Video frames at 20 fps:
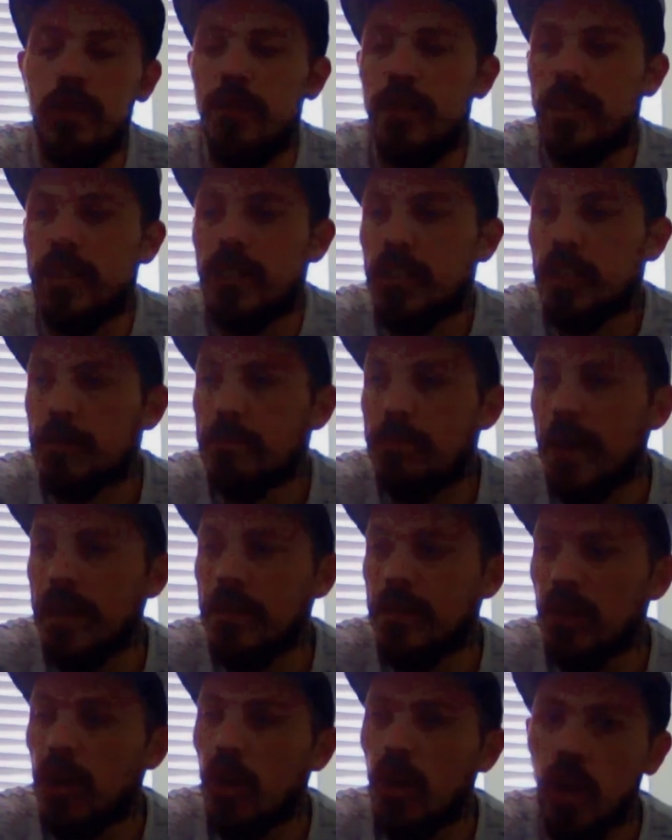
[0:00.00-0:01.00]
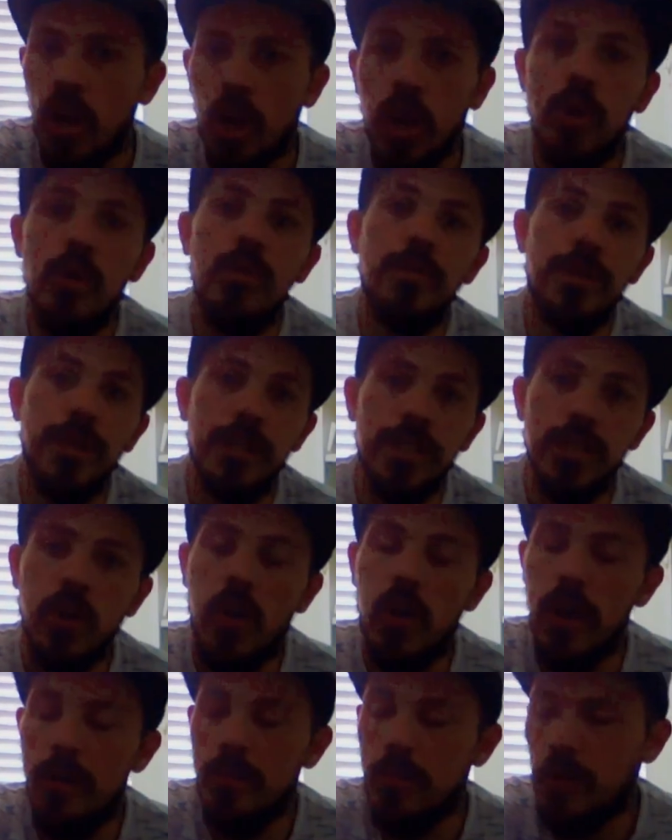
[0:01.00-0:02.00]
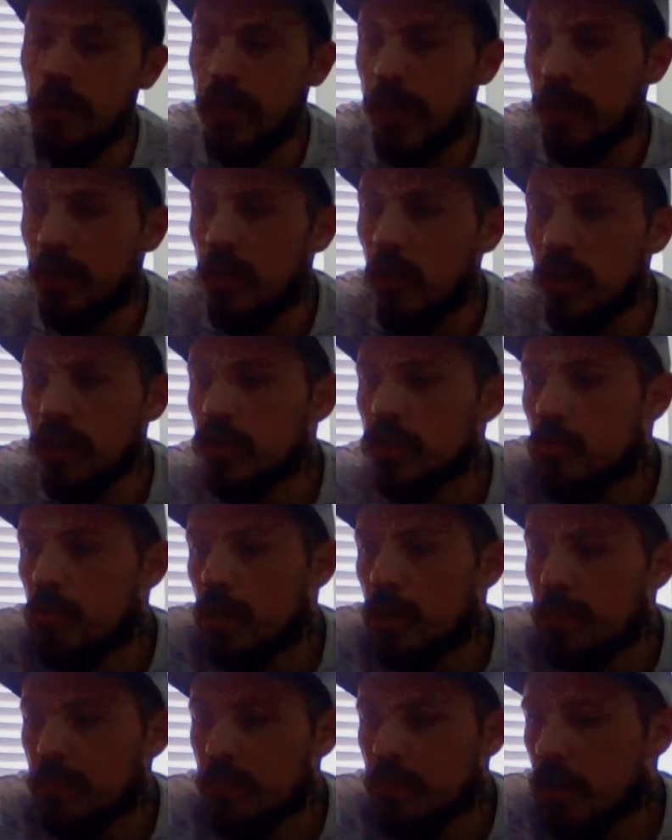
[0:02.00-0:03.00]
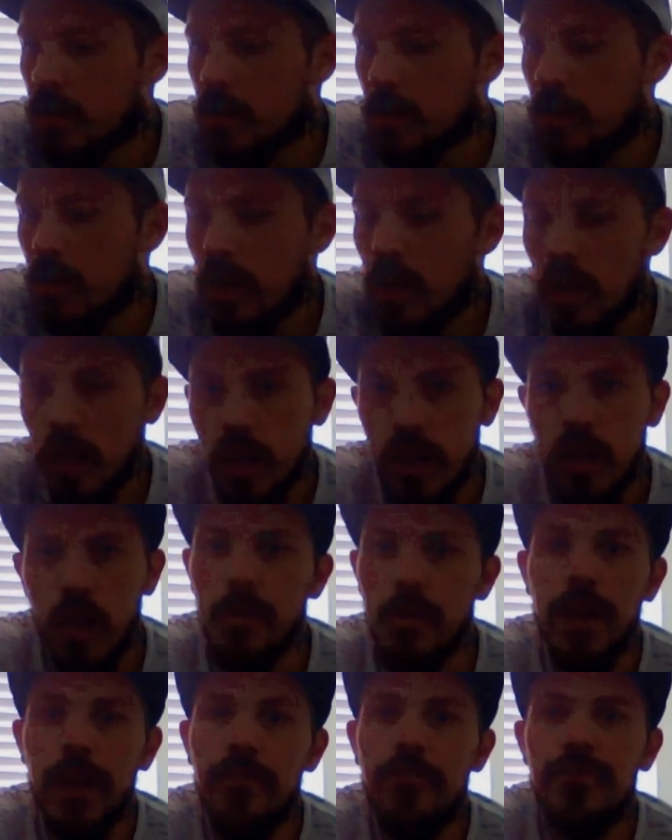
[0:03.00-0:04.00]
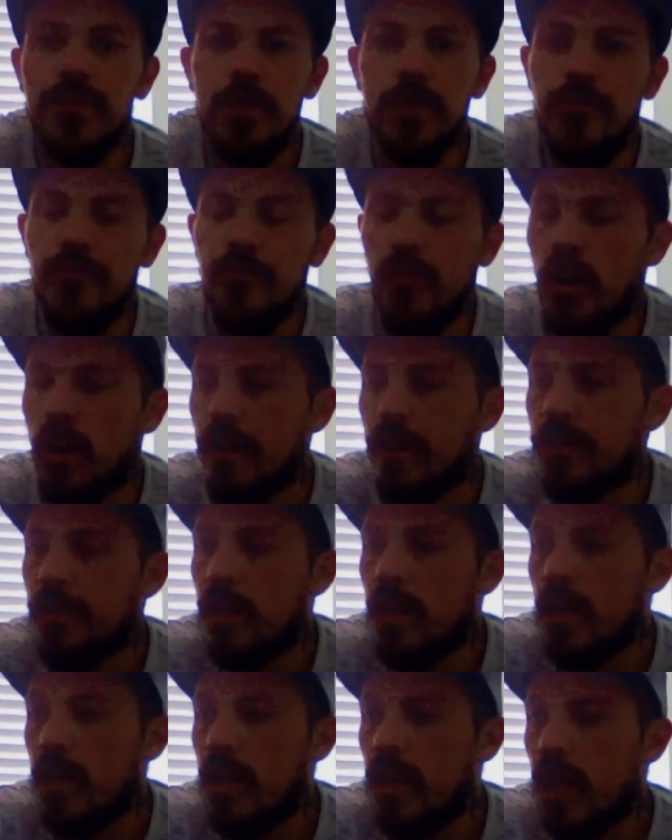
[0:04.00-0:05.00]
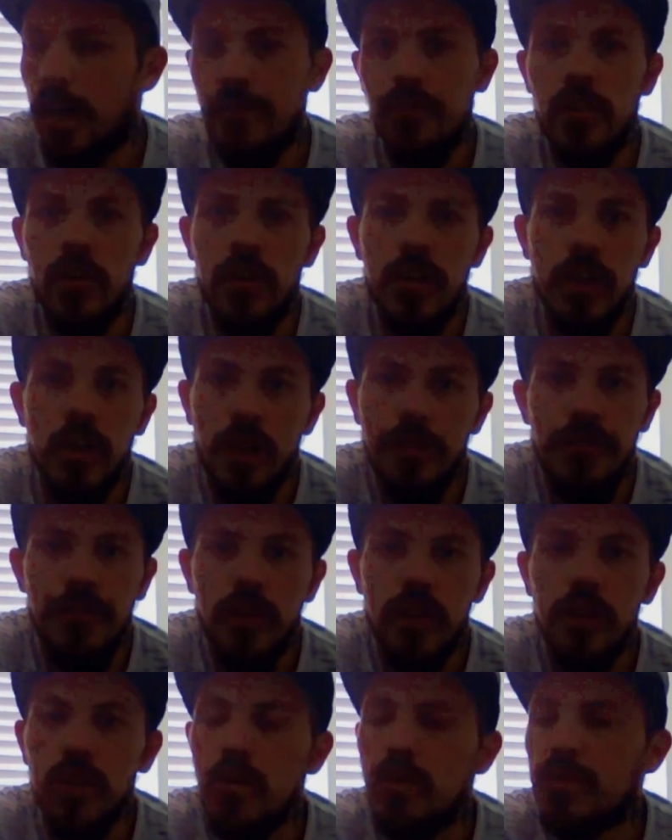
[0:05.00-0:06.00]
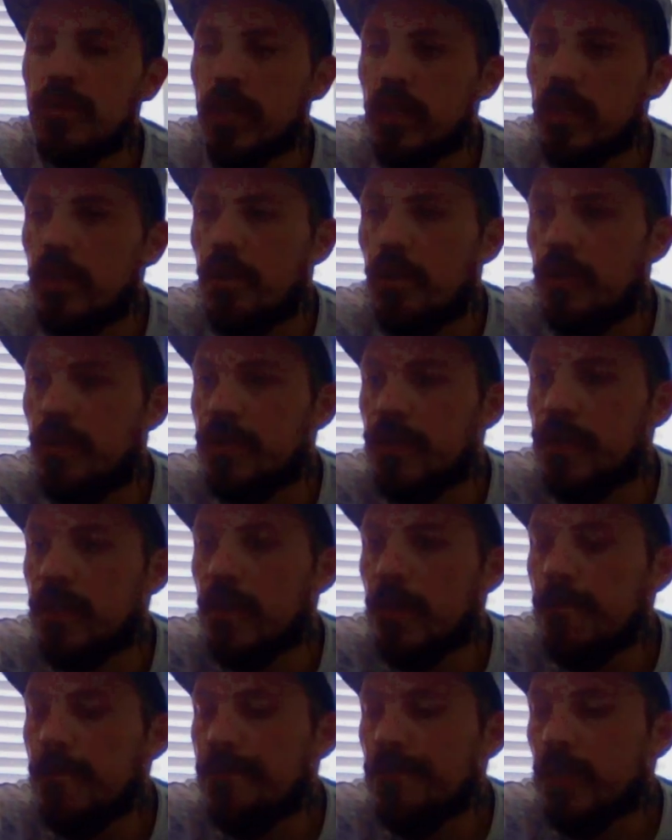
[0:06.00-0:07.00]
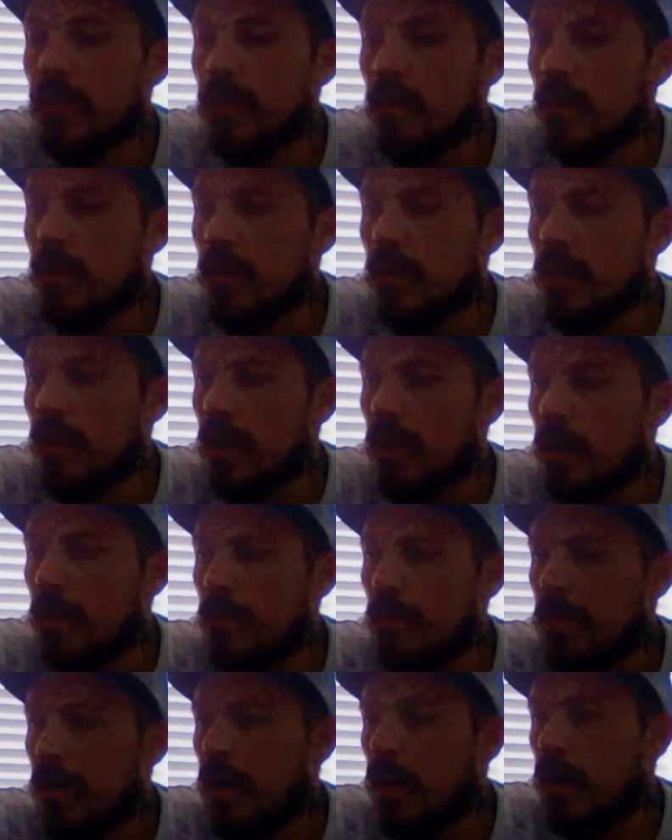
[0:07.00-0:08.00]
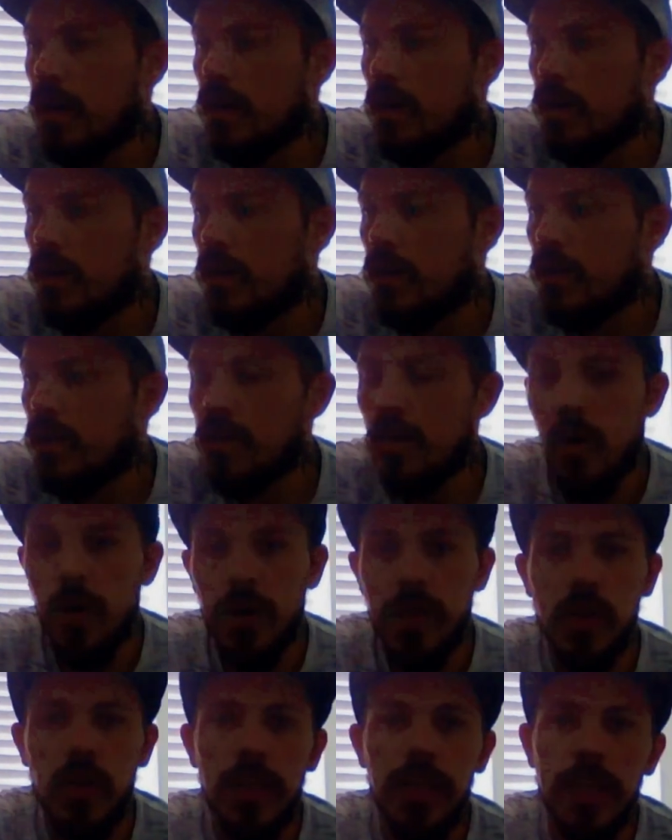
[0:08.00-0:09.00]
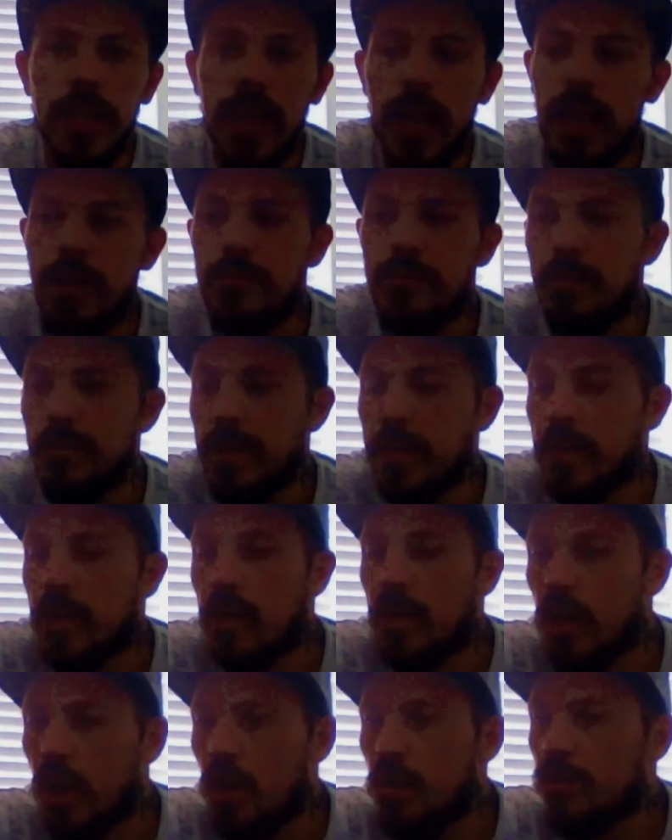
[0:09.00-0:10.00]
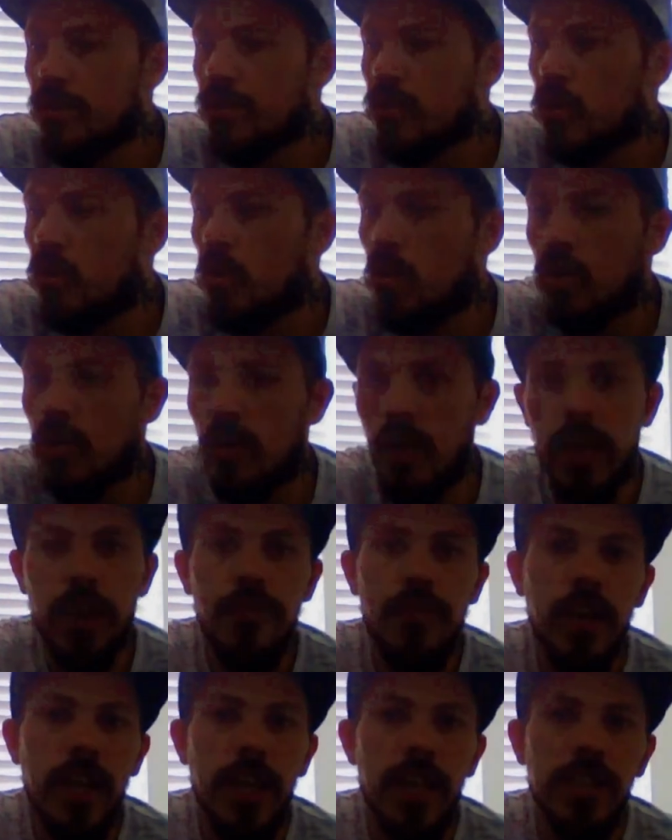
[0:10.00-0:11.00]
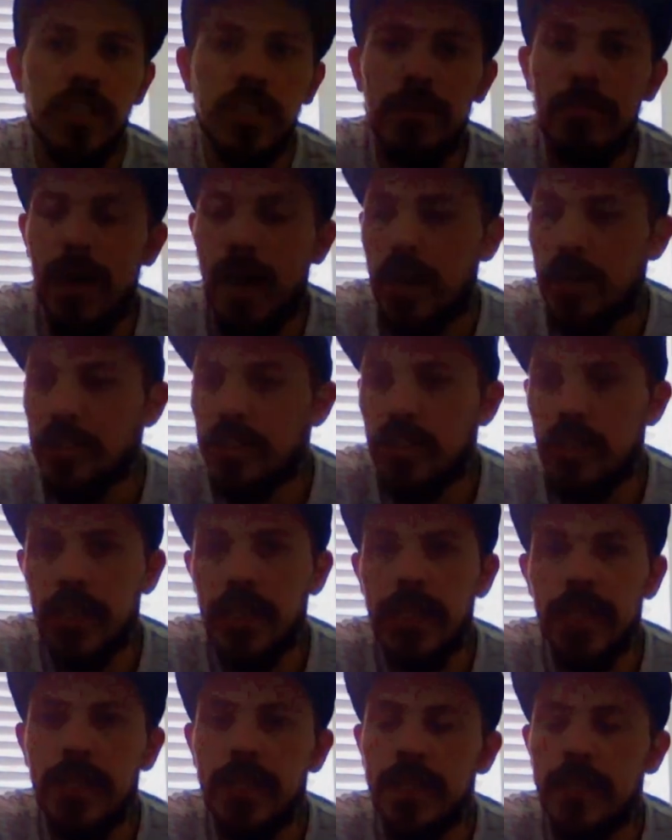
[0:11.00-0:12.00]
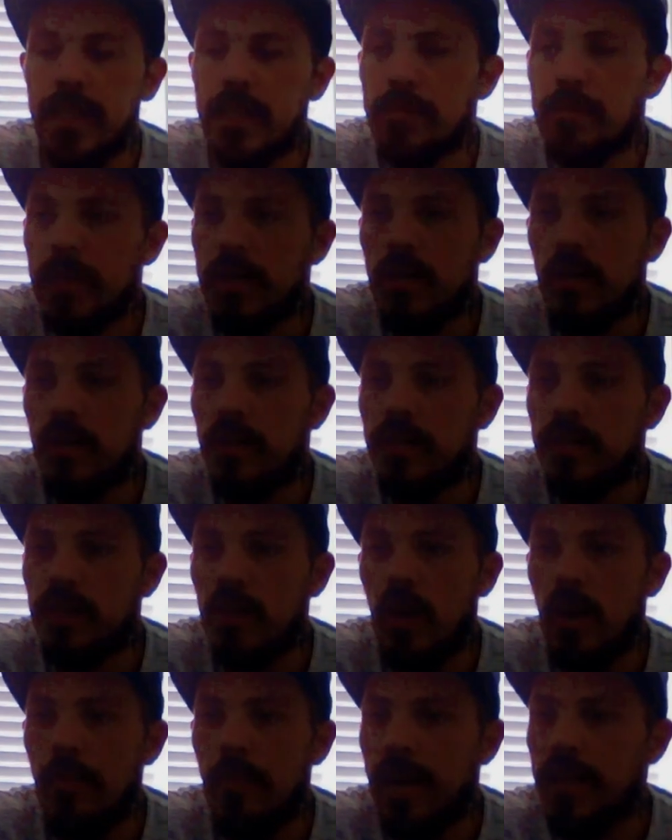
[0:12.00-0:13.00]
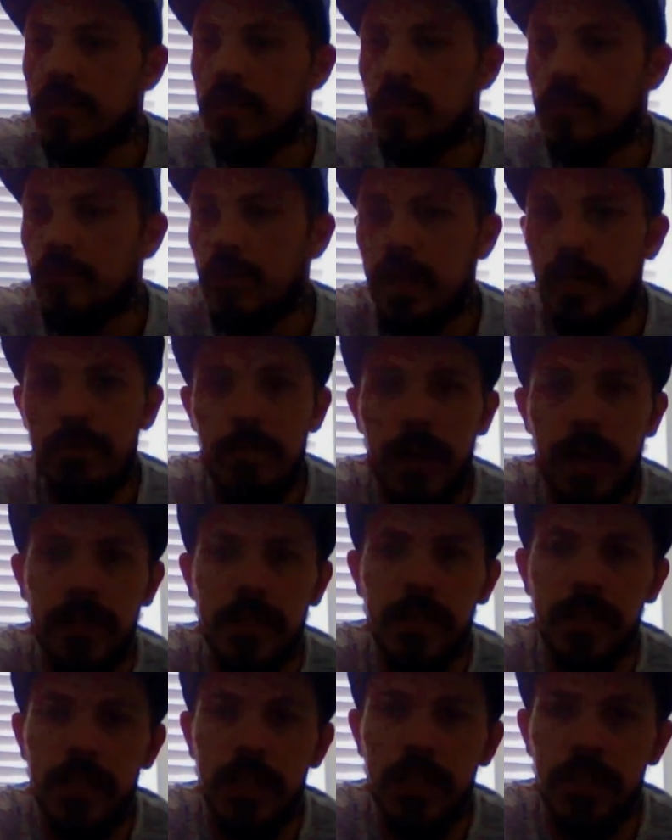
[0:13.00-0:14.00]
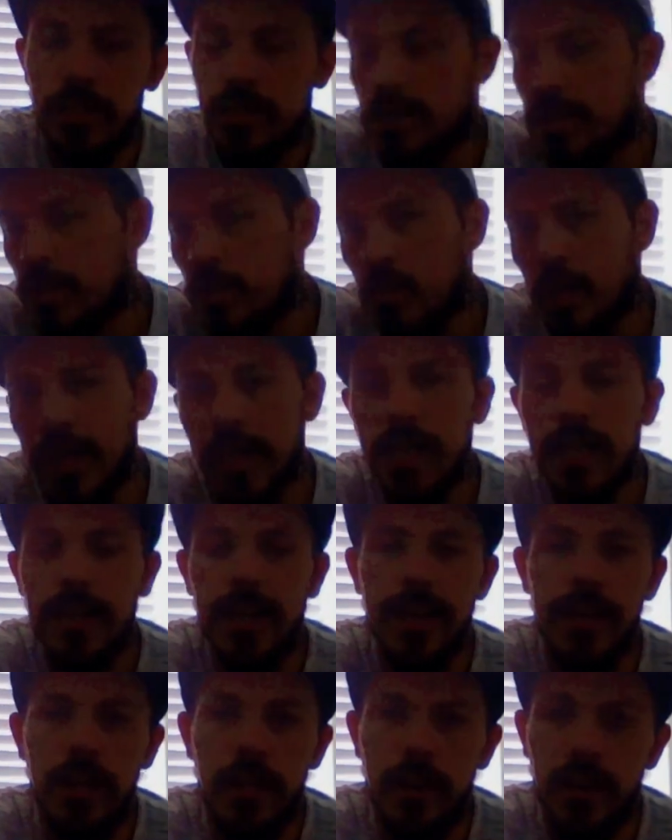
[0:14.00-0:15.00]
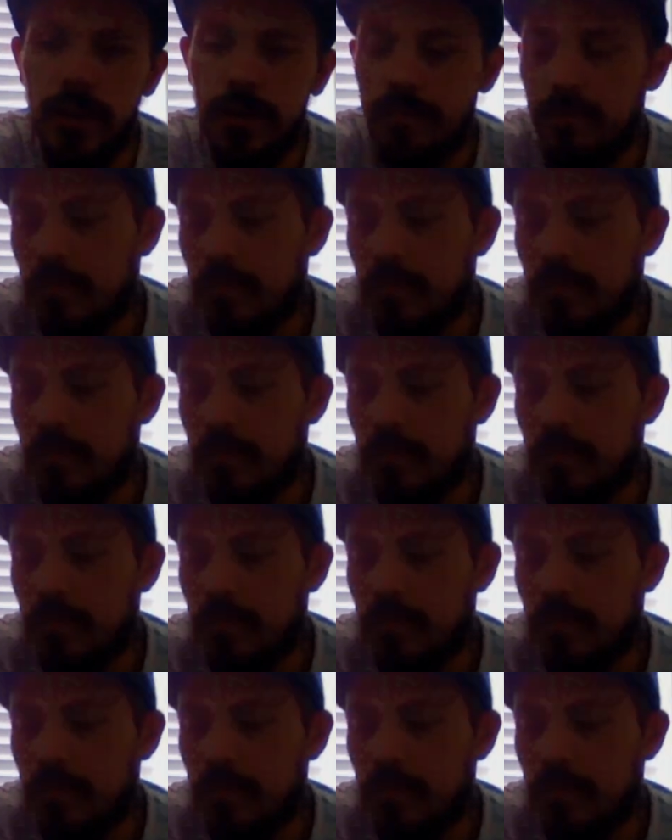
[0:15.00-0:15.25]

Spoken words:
you need to spend a load of time on it, and I just want to go and have some fun. And if I lose, I lose. But I'd like the game to be close, or like if I get smashed, at least it's because I made some really bad decisions, and a week later